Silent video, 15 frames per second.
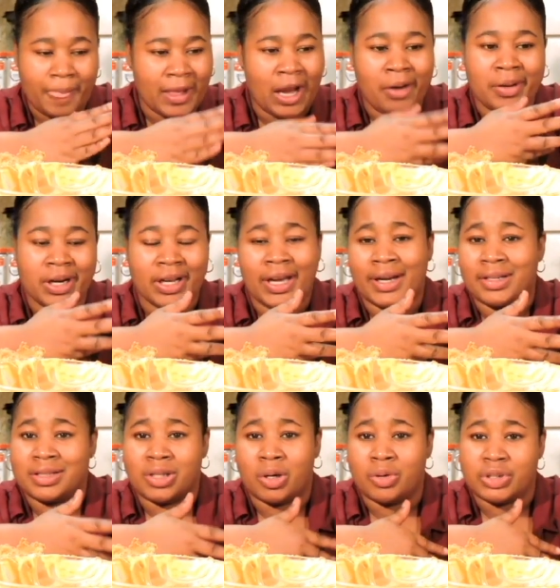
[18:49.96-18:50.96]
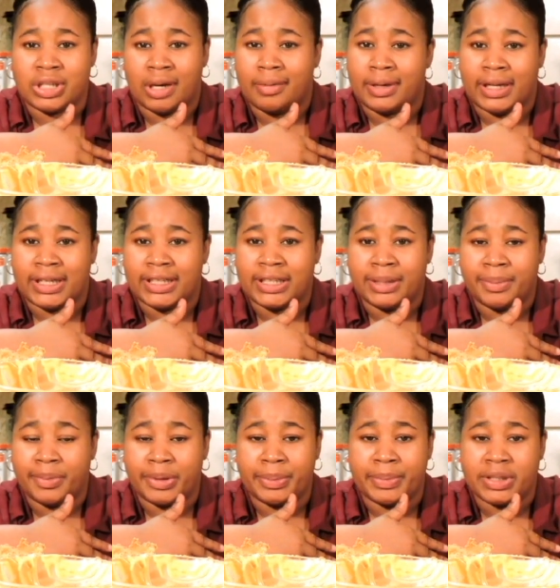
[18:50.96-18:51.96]
I already kind of told y'all what I
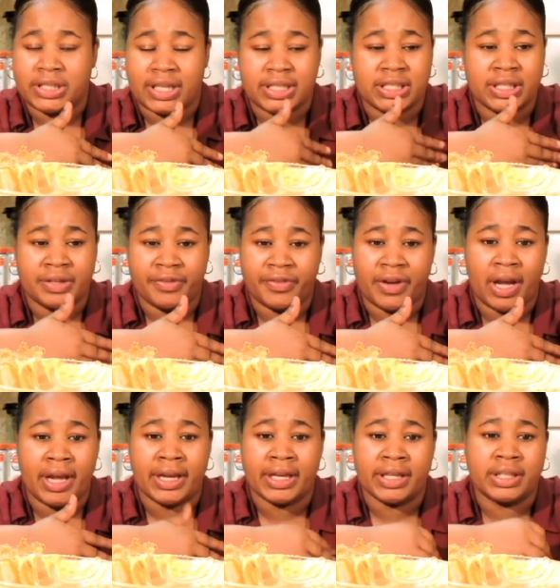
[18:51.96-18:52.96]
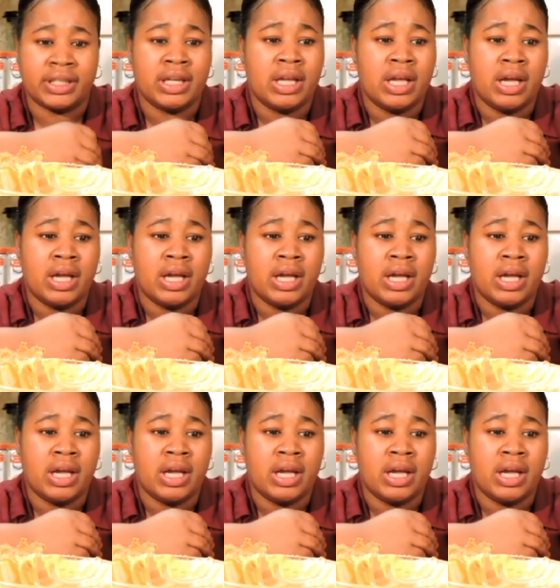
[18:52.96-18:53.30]
did, pretty much identifying,